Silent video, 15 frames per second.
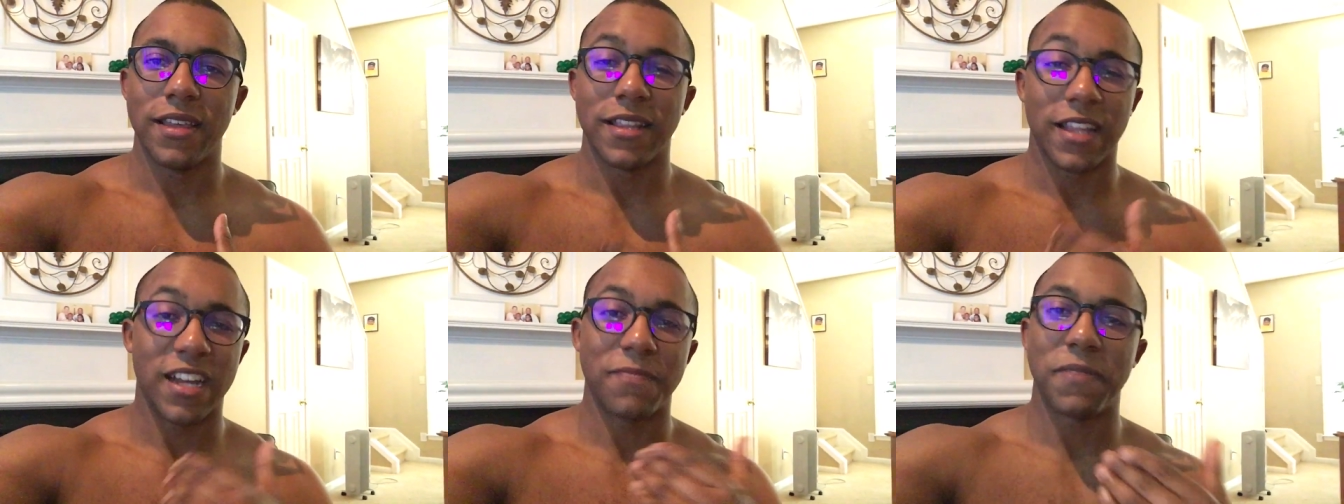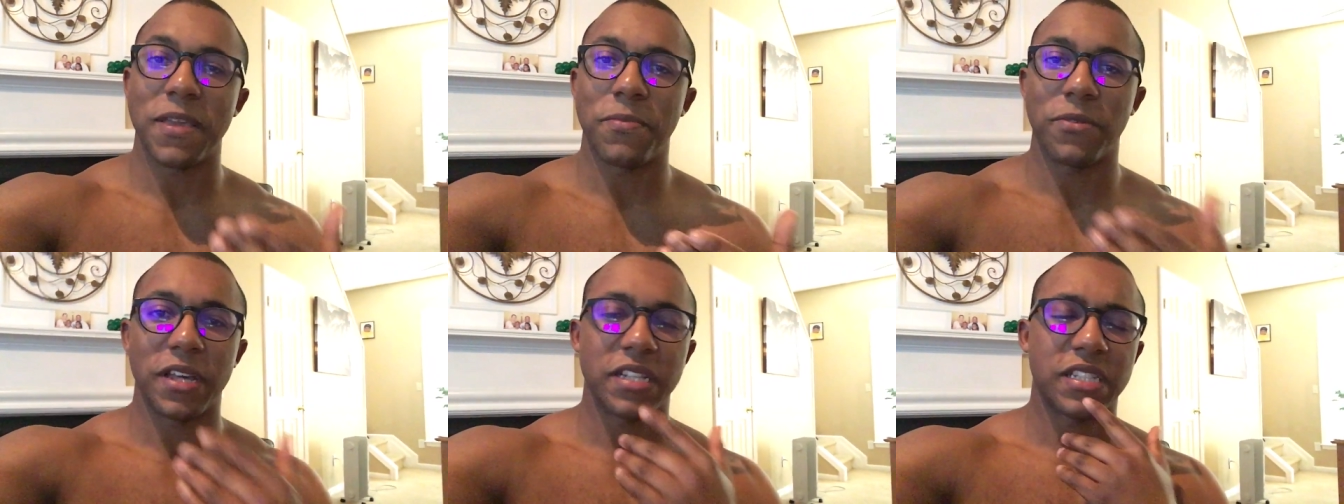A lot of
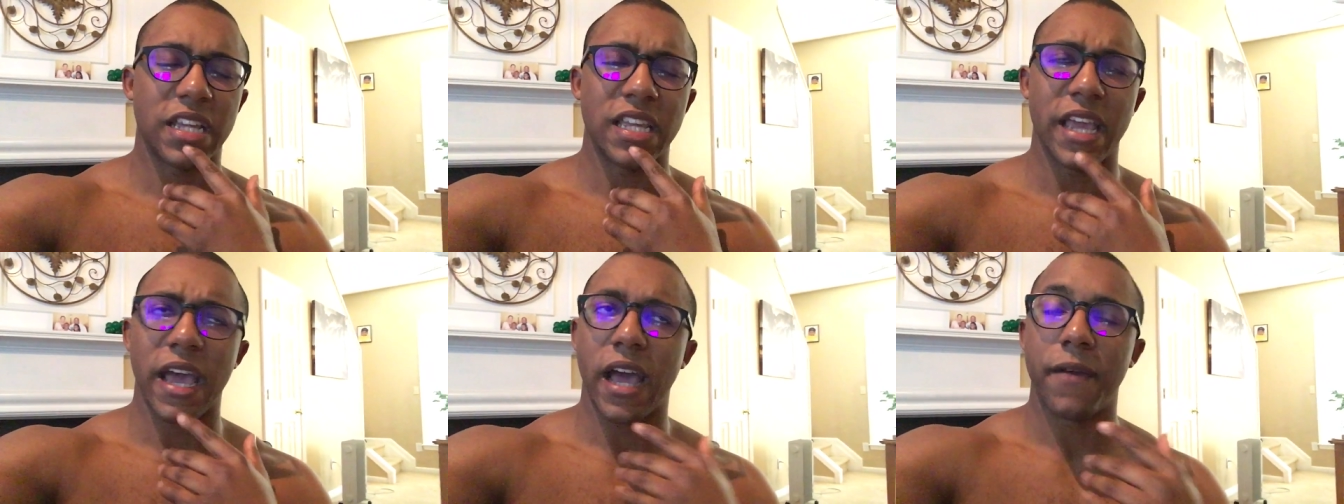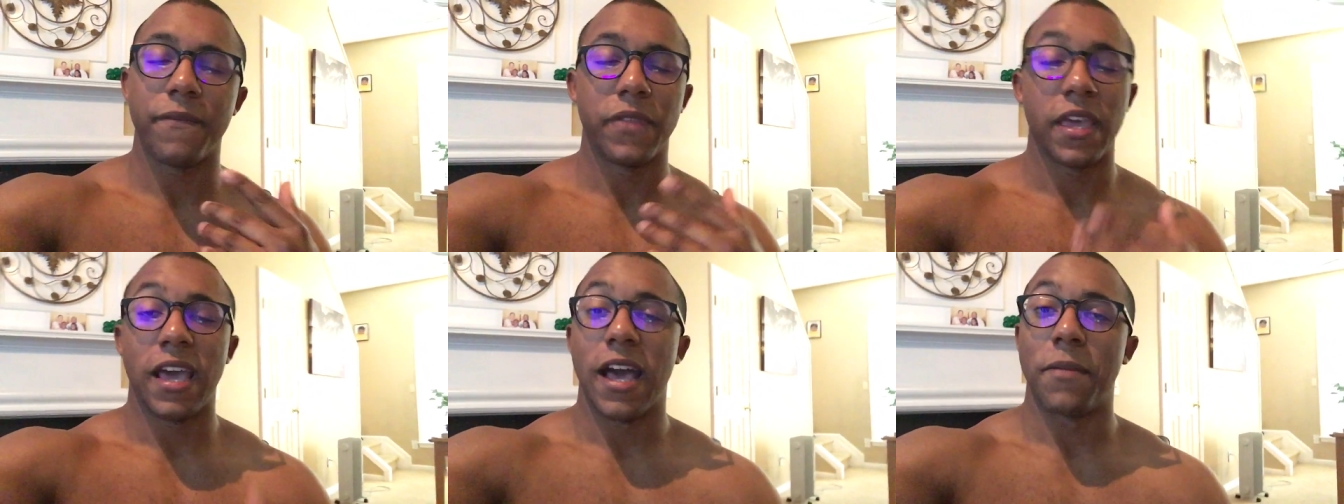people, they say, yeah,
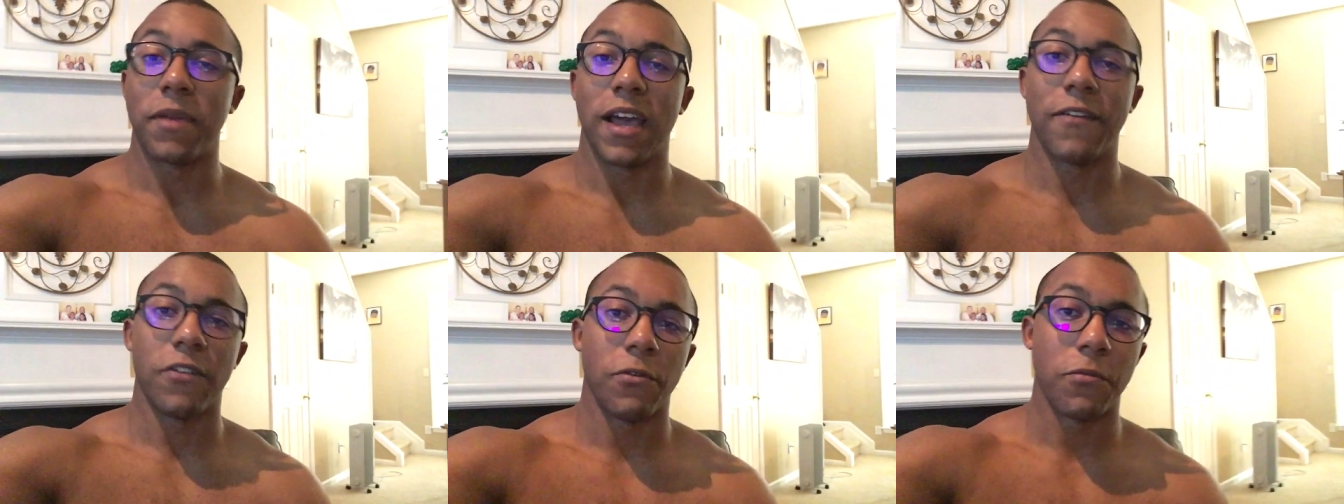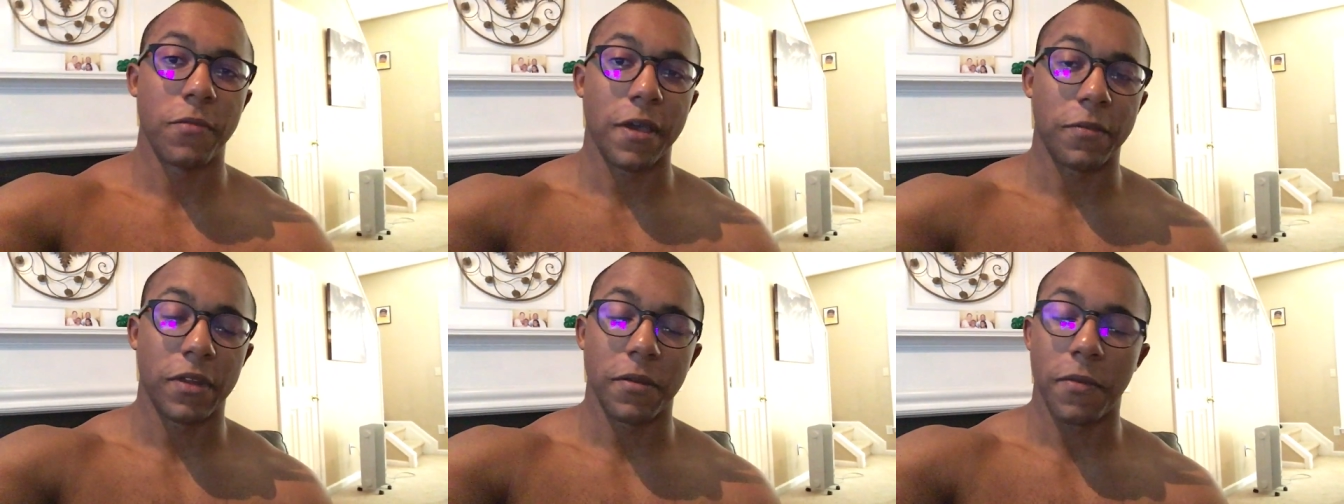I'm
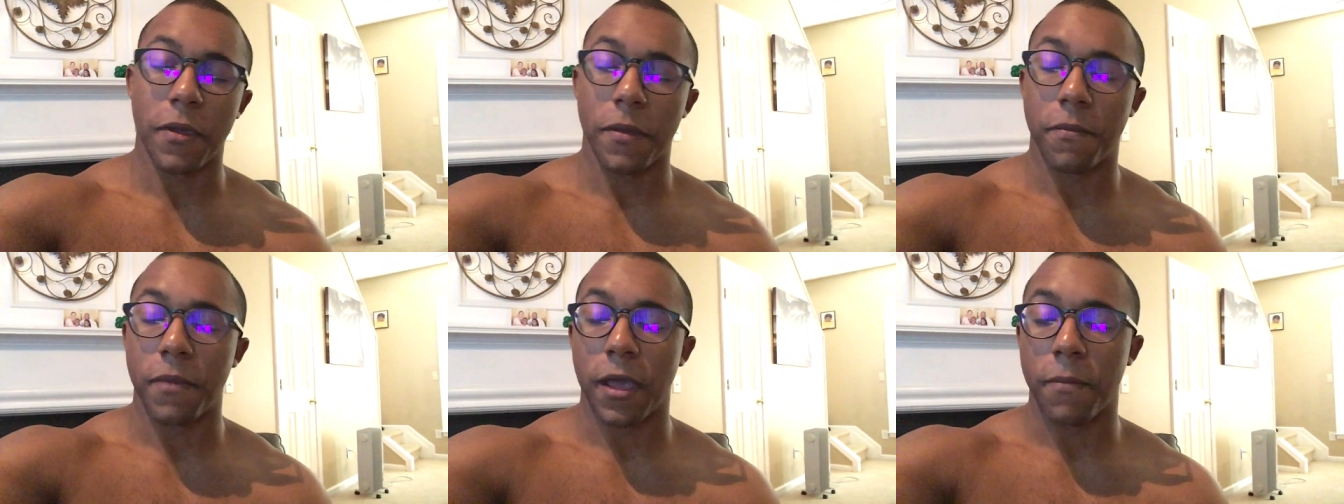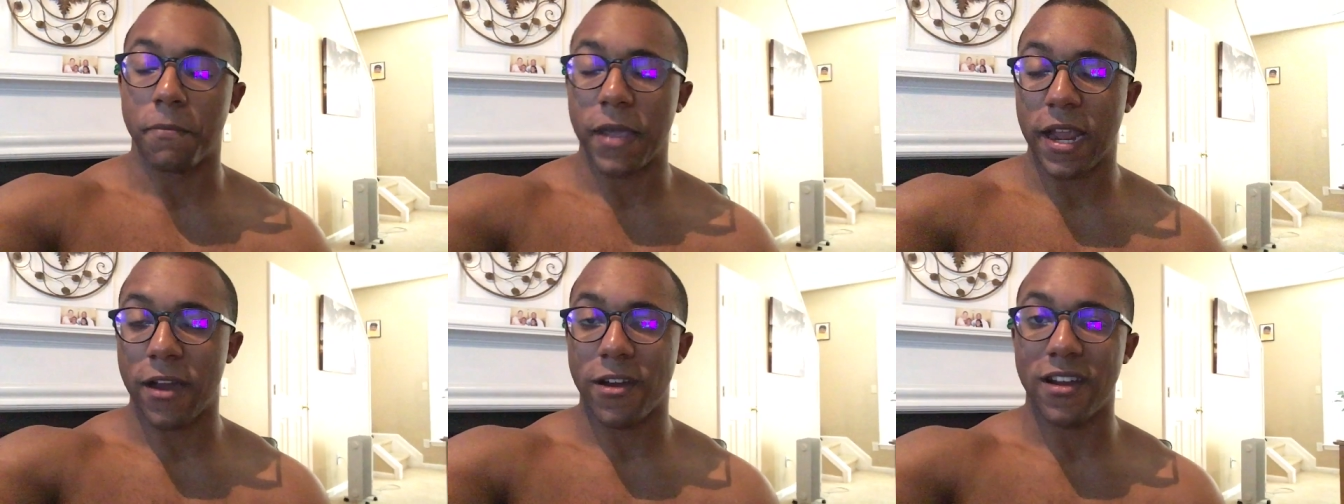gonna be a
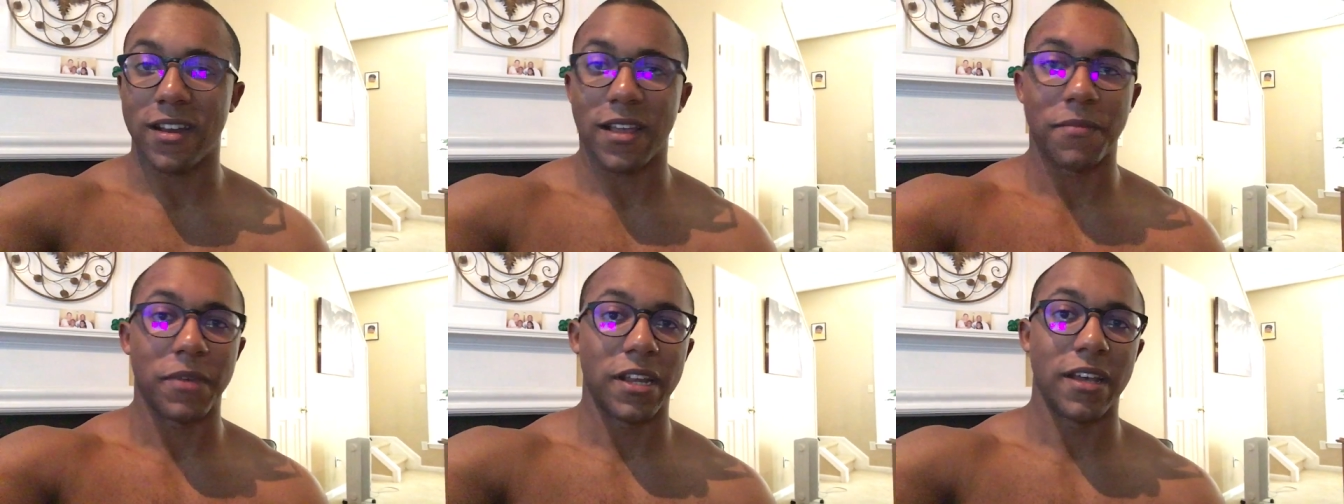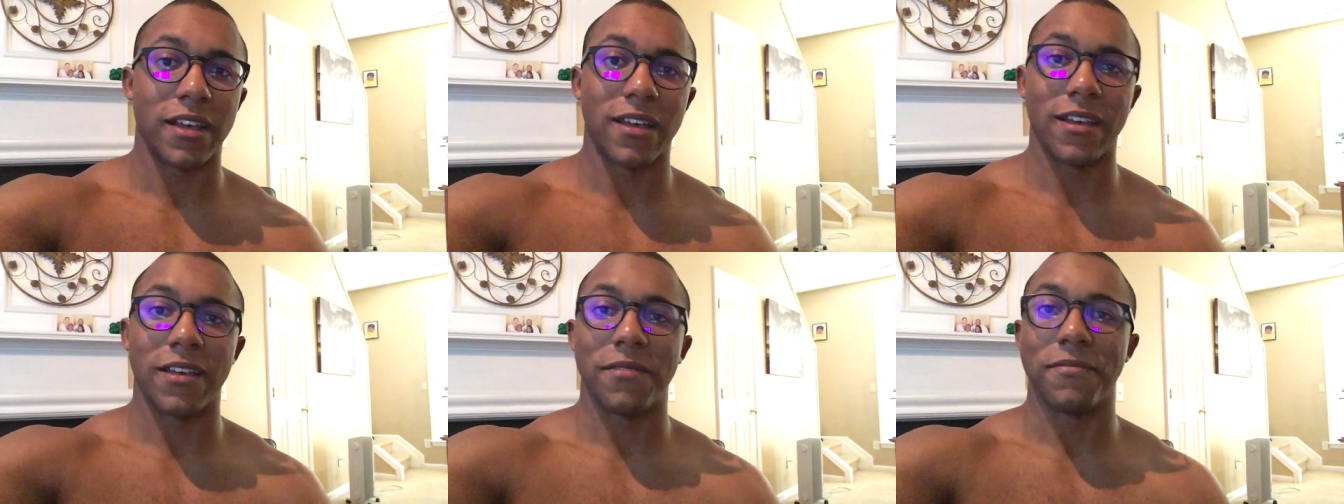parent, I'm
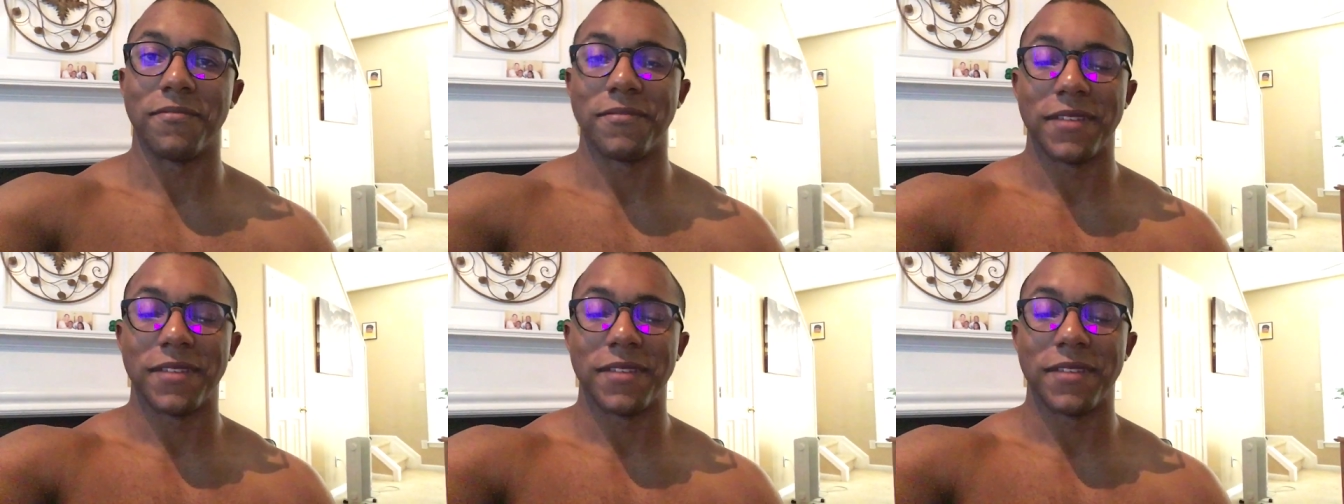gonna,